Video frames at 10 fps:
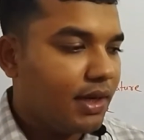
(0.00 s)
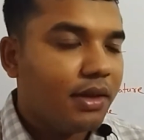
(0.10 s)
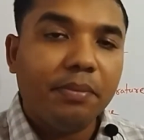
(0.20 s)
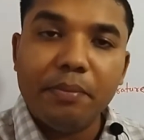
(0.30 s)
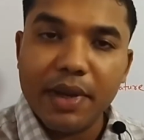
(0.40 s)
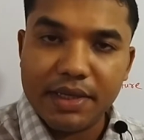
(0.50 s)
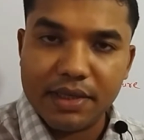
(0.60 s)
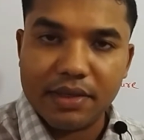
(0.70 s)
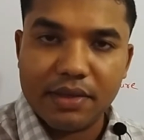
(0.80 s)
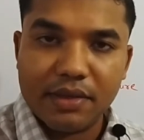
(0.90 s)

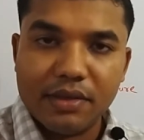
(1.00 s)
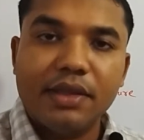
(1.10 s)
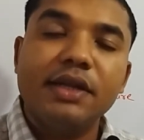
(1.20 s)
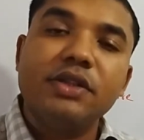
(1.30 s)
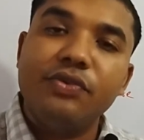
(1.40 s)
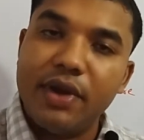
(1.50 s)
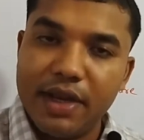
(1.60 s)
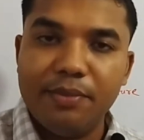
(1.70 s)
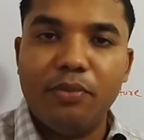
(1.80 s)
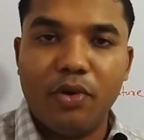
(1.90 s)
meter. That's very
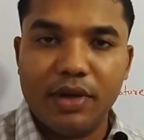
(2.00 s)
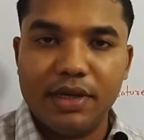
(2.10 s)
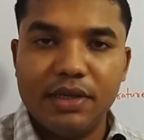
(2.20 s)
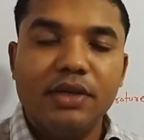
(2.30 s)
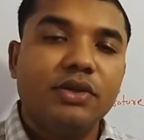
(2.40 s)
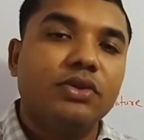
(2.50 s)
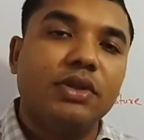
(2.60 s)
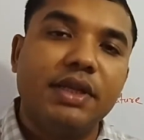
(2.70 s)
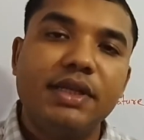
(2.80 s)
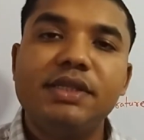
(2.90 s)
important. So
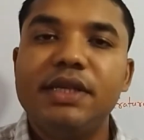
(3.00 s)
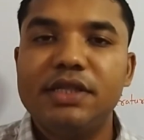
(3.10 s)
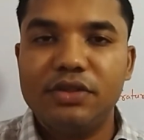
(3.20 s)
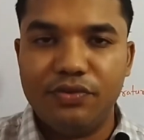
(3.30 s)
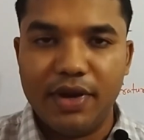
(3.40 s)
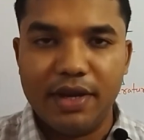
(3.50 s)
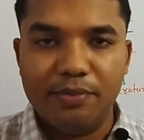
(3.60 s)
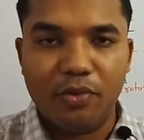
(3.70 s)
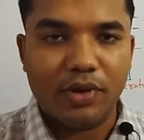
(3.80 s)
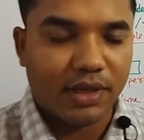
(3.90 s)
the distance is very
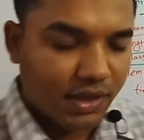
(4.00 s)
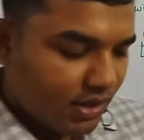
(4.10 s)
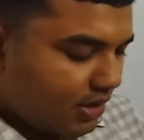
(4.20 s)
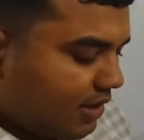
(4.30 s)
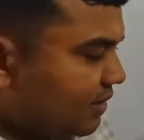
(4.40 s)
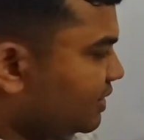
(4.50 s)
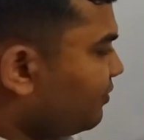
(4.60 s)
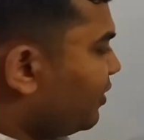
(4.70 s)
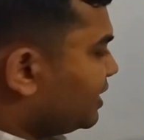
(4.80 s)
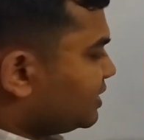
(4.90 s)
important. Say
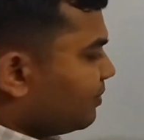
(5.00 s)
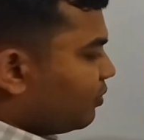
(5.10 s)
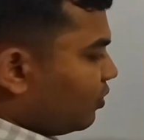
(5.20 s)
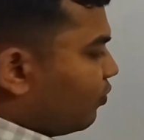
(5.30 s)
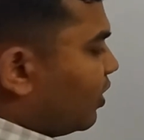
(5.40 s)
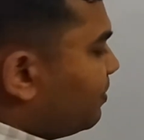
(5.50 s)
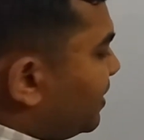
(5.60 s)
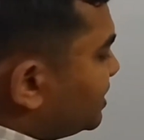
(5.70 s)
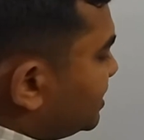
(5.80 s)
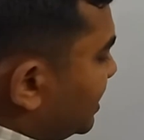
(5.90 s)
for example, one
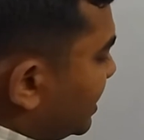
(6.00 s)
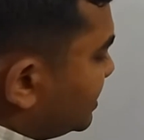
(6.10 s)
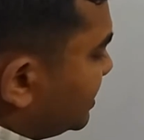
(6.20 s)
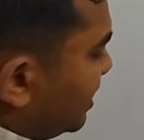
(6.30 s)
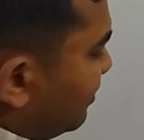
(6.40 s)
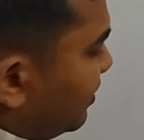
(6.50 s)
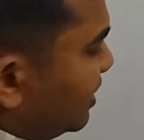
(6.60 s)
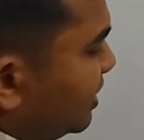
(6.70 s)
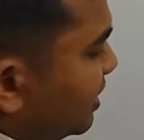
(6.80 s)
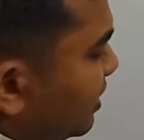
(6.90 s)
person has covered